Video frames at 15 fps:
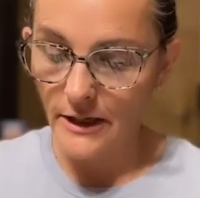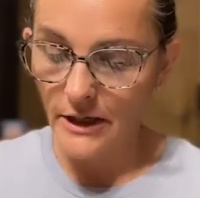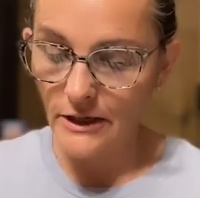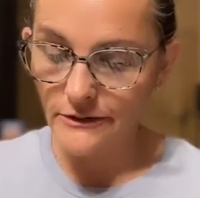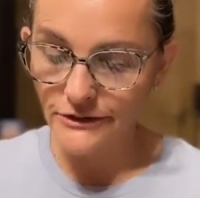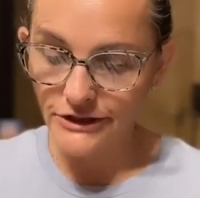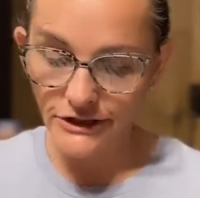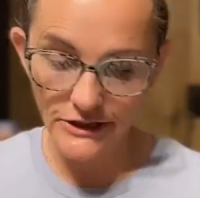We're
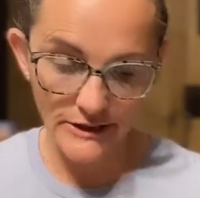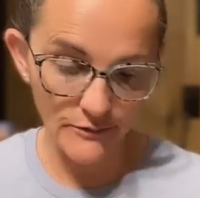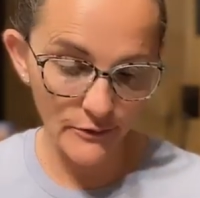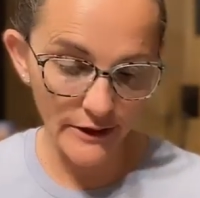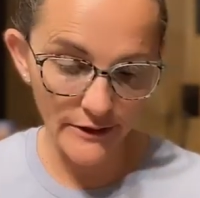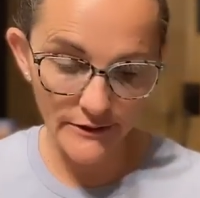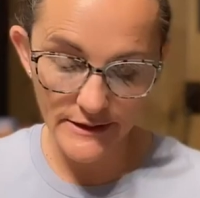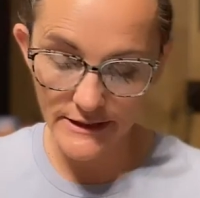gonna,
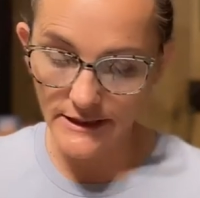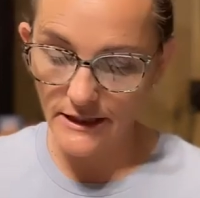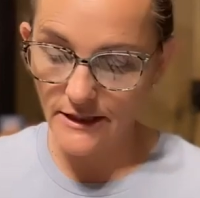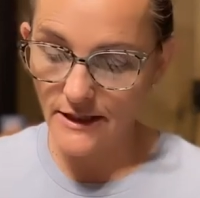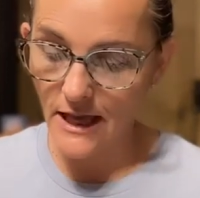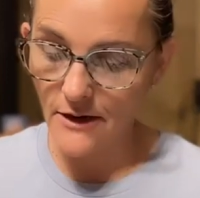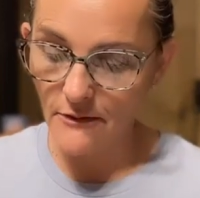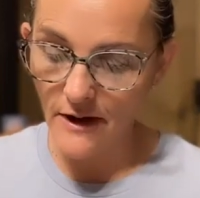we're gonna
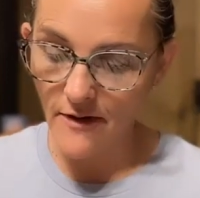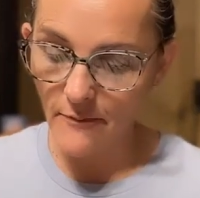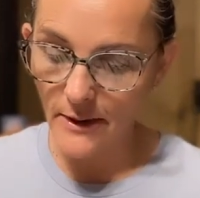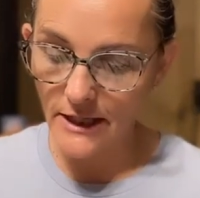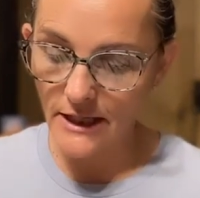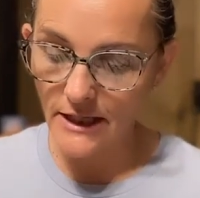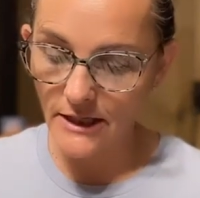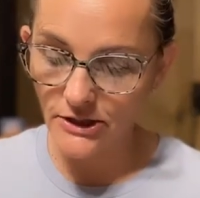see. I don't
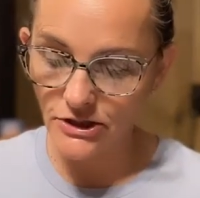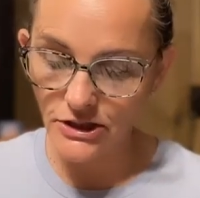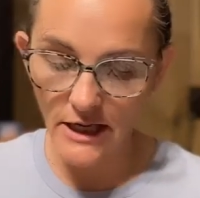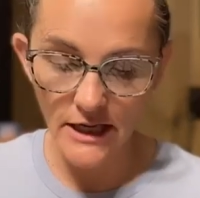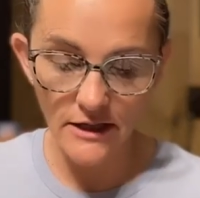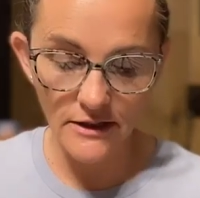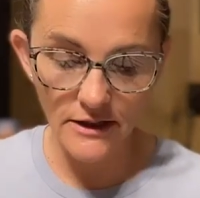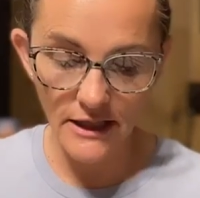have my King,
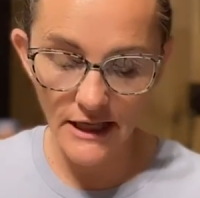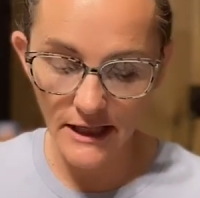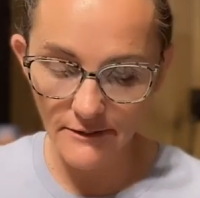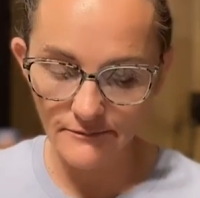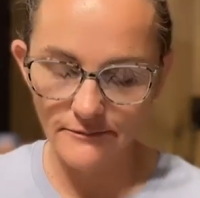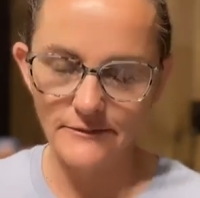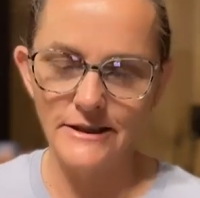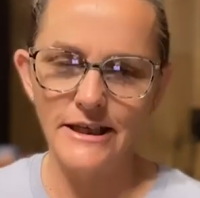Ch
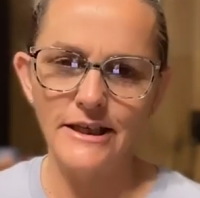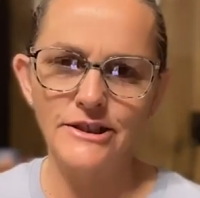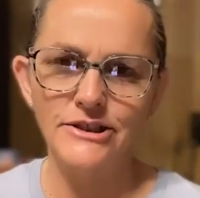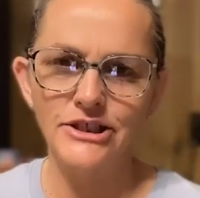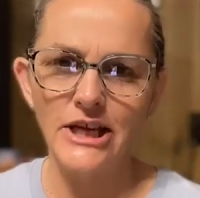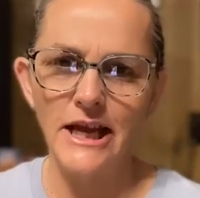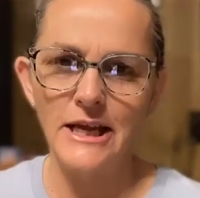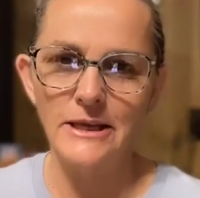King,
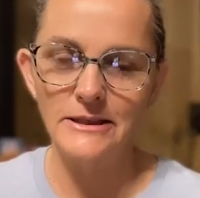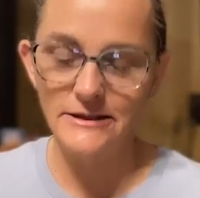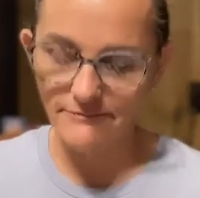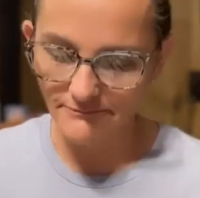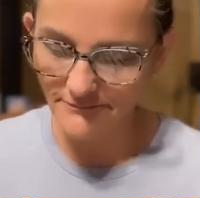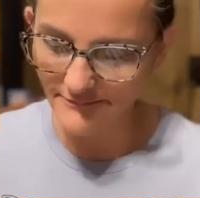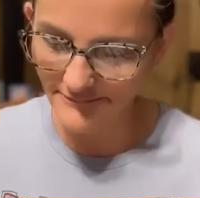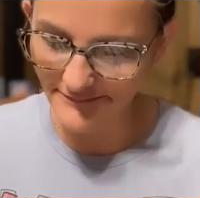King
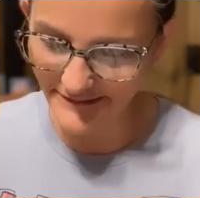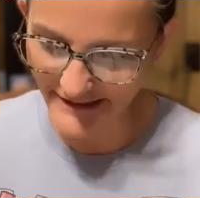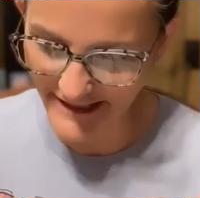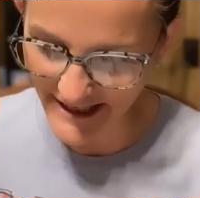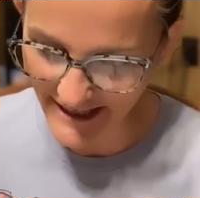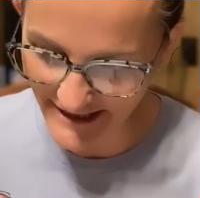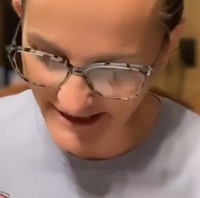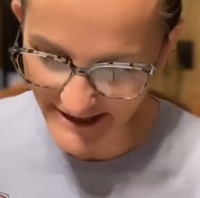
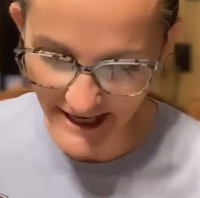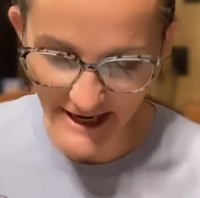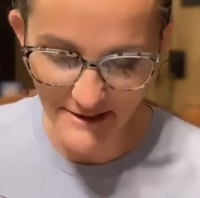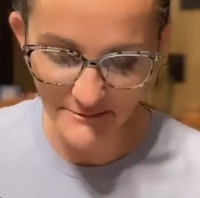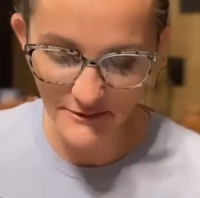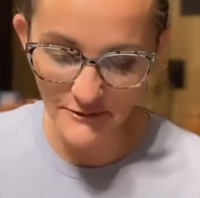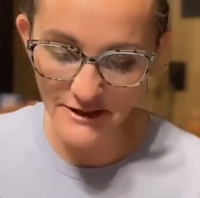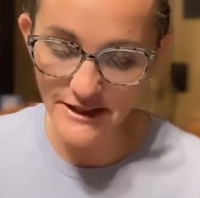James, King
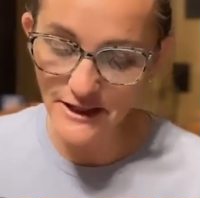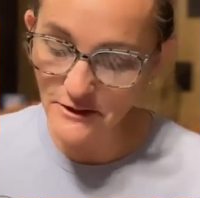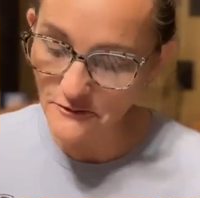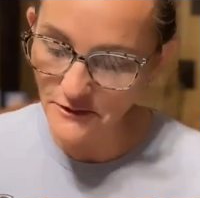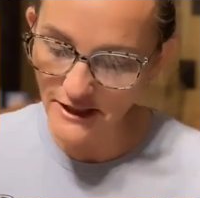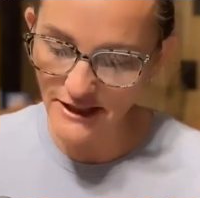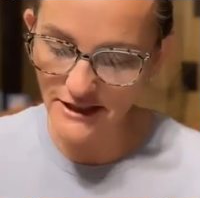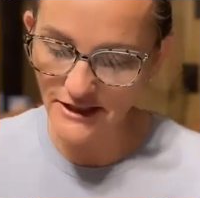James
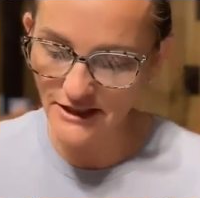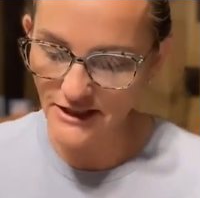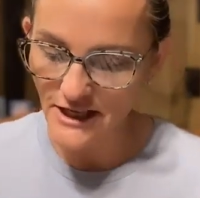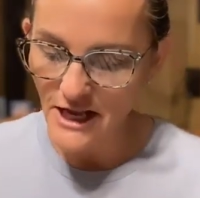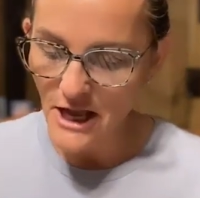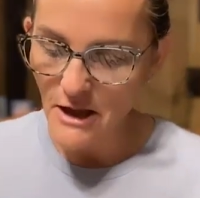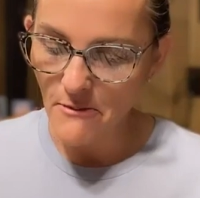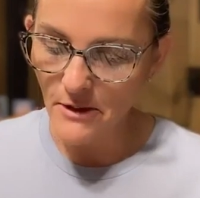within reach.
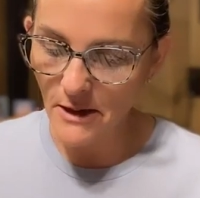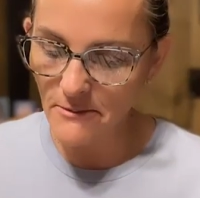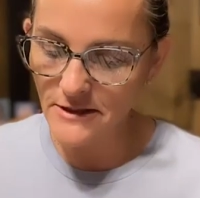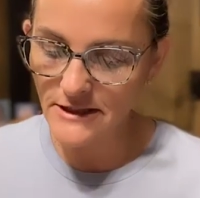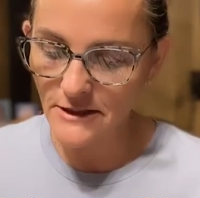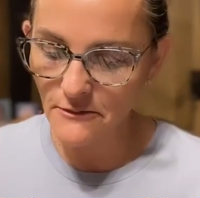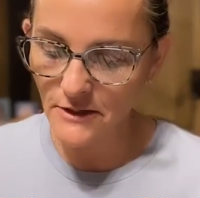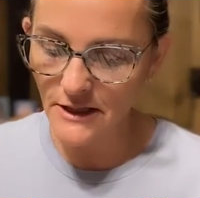But I'm
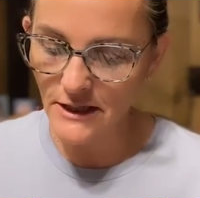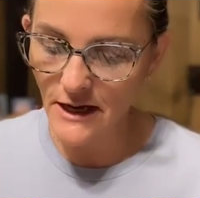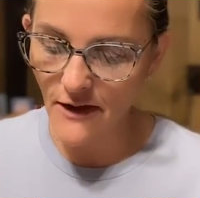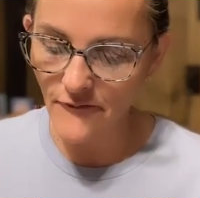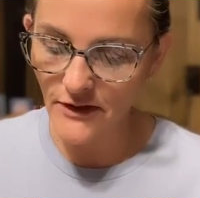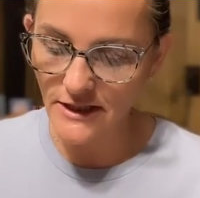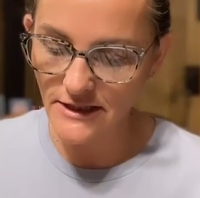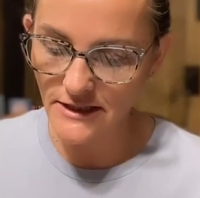going to see what
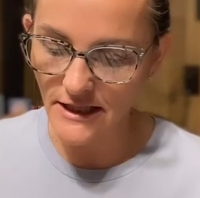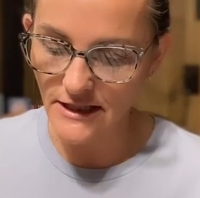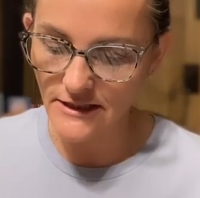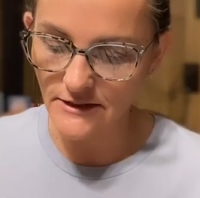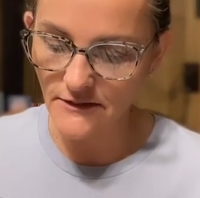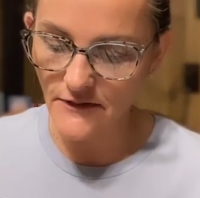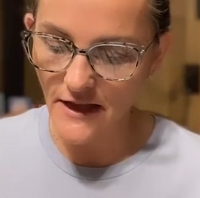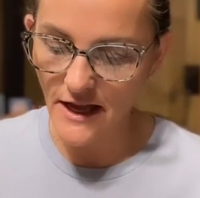NIV
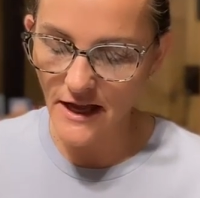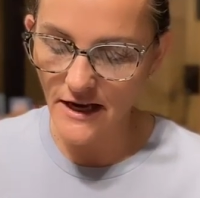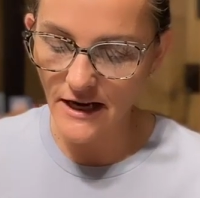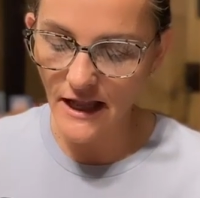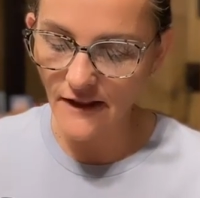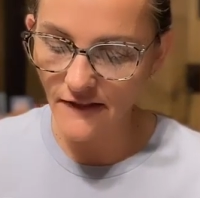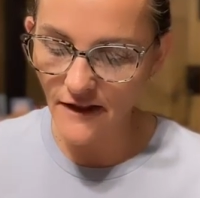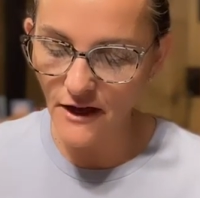says on
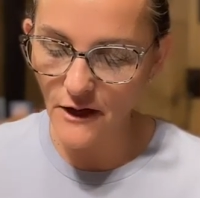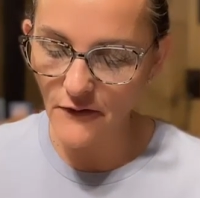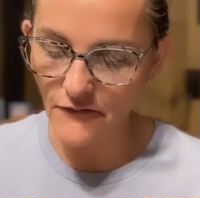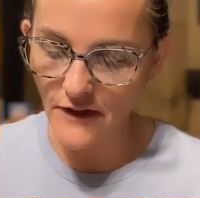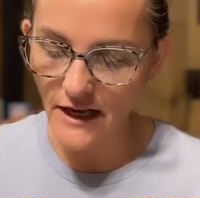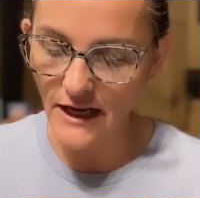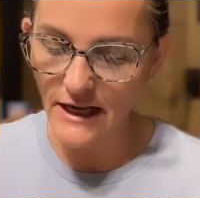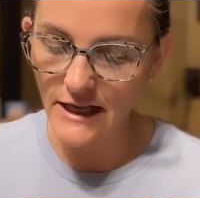that. I
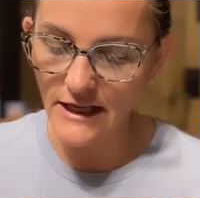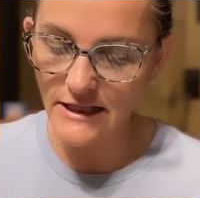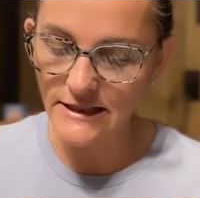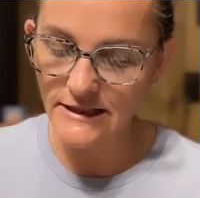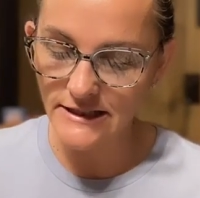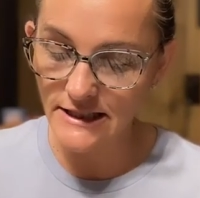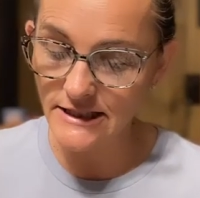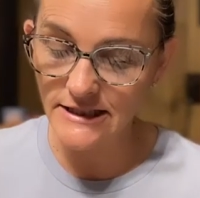love that
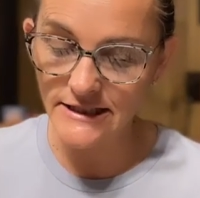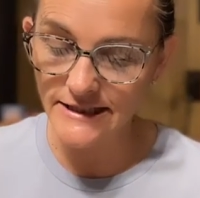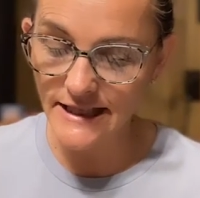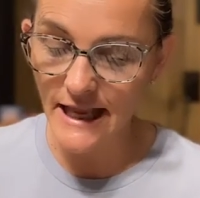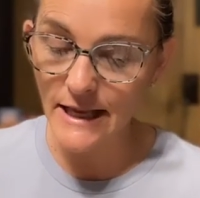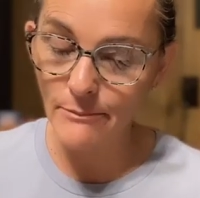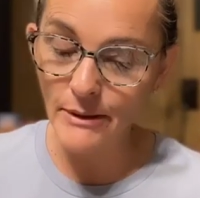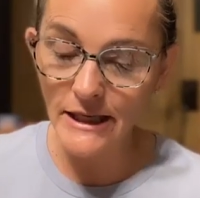he didn't
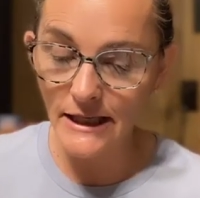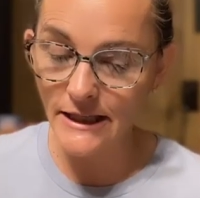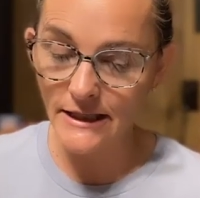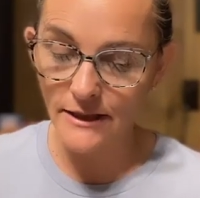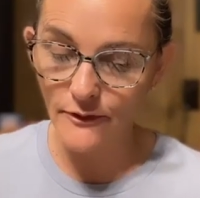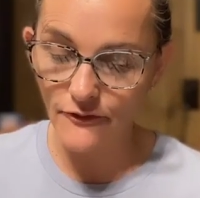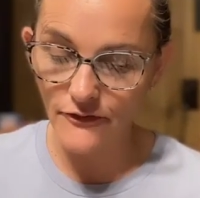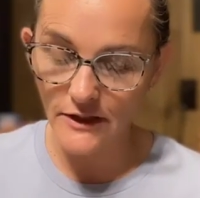say
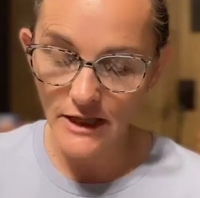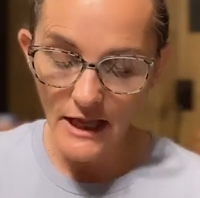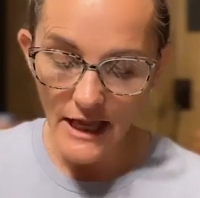believe.